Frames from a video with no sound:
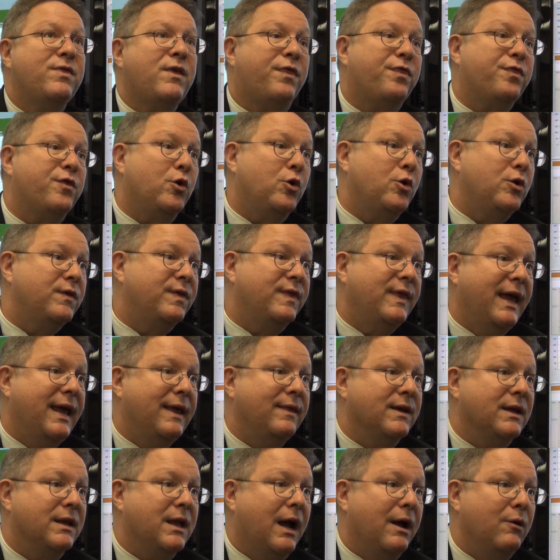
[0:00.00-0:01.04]
the third
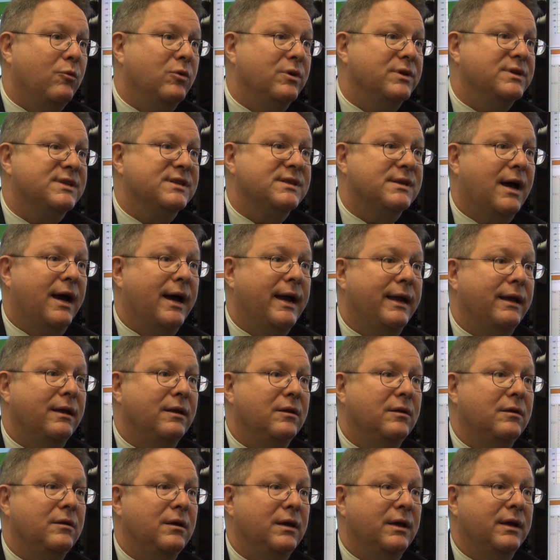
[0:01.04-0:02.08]
thing that I would cite
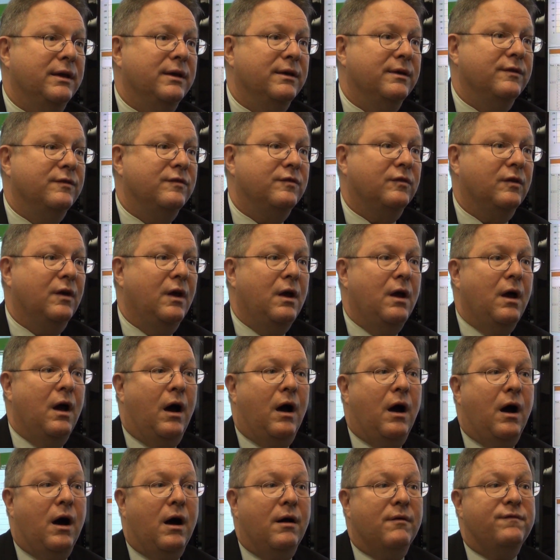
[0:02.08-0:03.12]
is
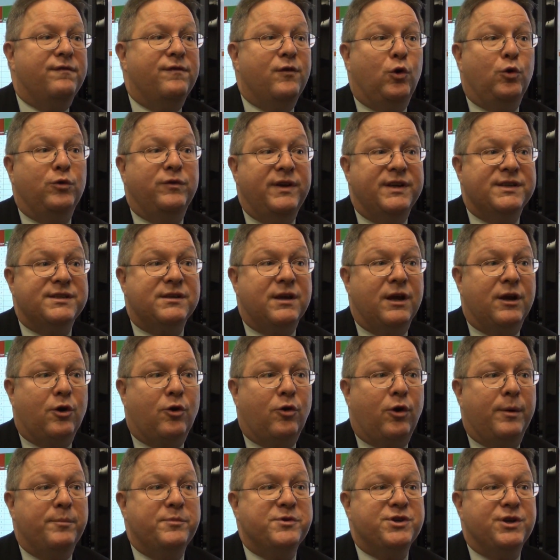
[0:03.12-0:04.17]
full disk
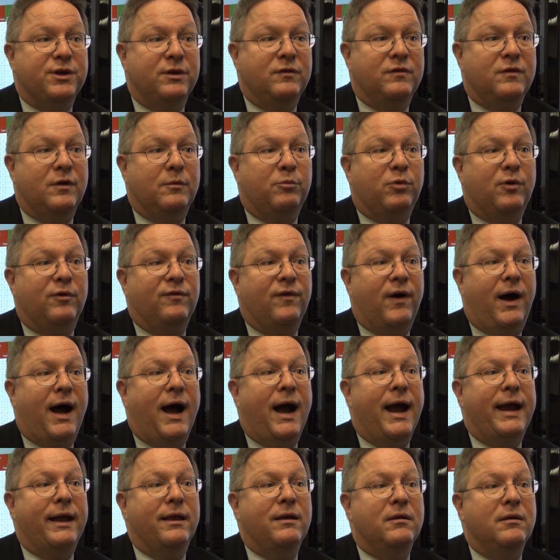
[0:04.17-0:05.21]
encryption to
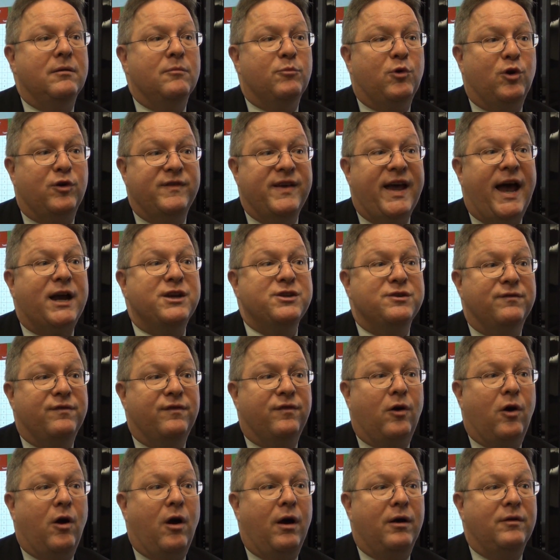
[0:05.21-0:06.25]
provide protection
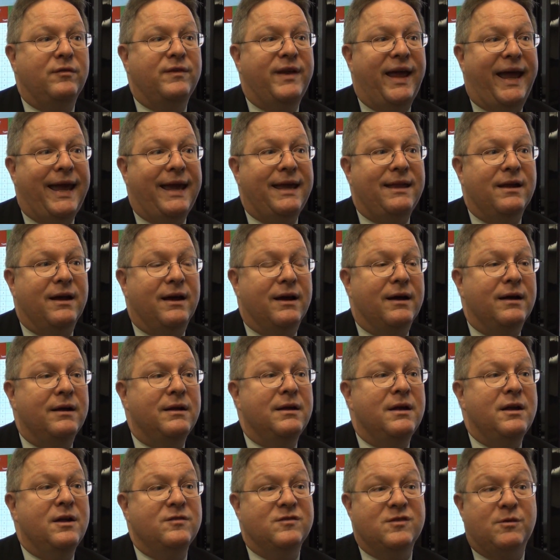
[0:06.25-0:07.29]
for our data
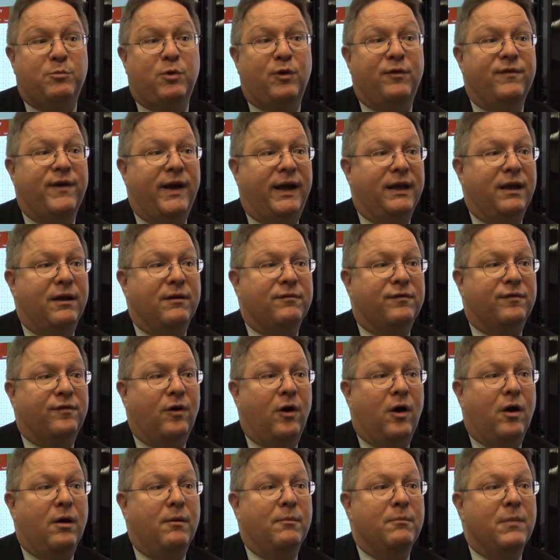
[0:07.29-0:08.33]
to prevent it
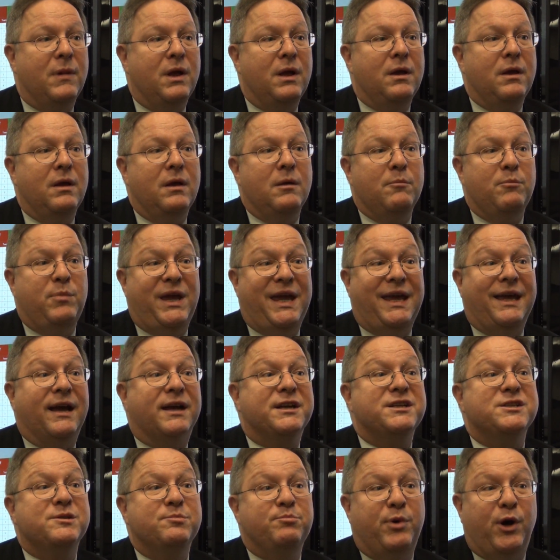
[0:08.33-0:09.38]
from being
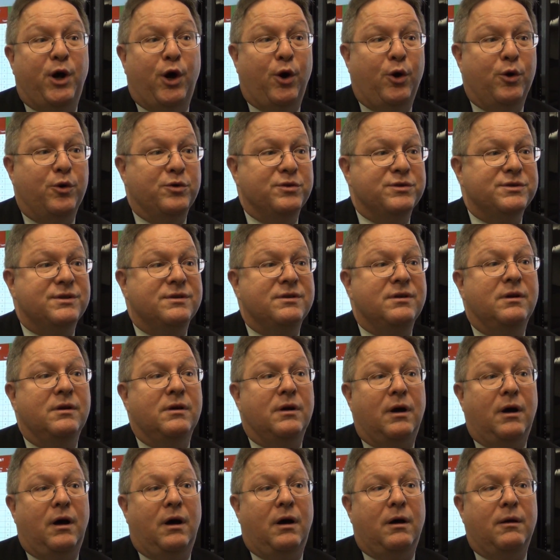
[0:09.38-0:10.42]
exposed
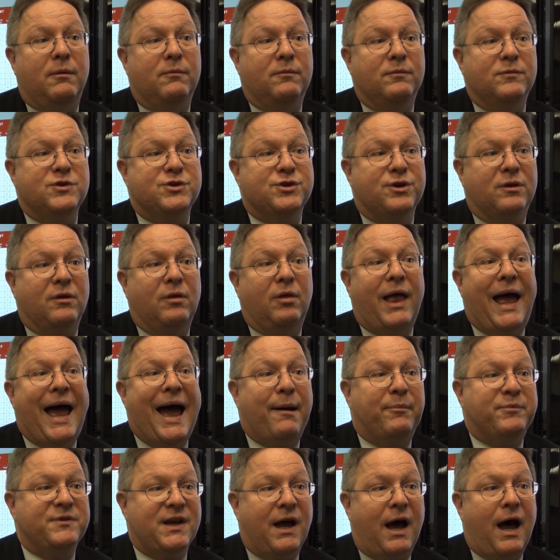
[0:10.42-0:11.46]
should
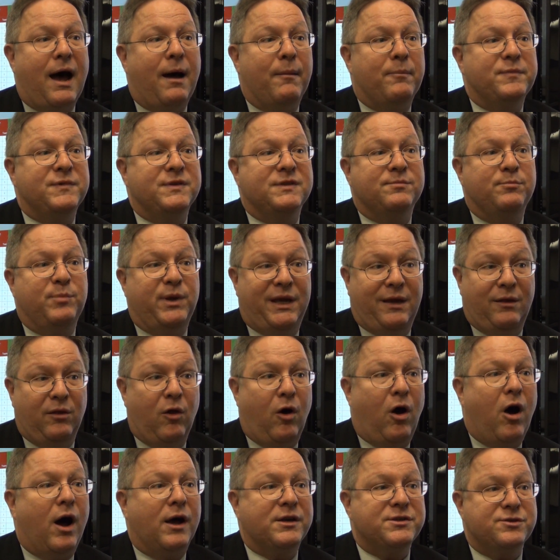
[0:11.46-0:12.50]
laptops be
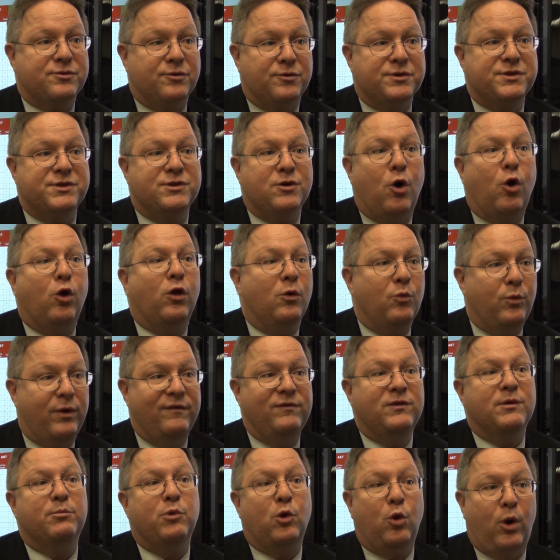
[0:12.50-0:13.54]
lost or stolen.
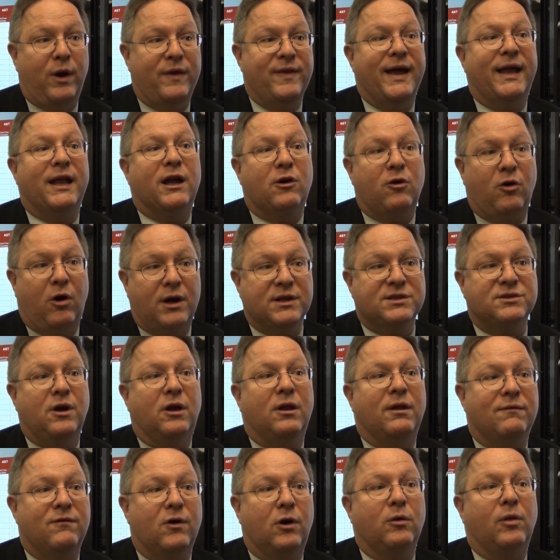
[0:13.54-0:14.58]
We've deployed that across all
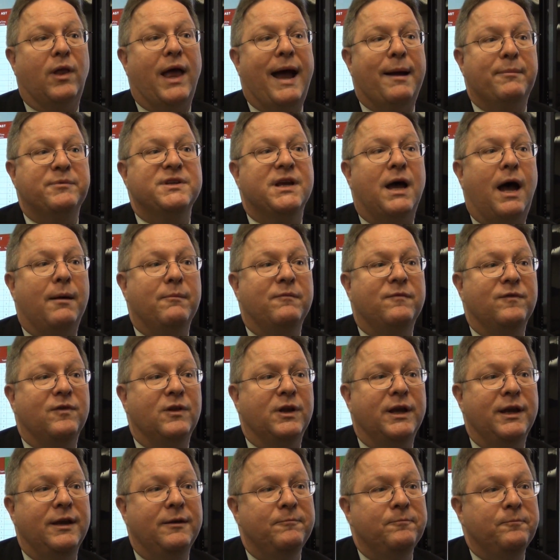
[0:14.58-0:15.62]
of our laptop fleet.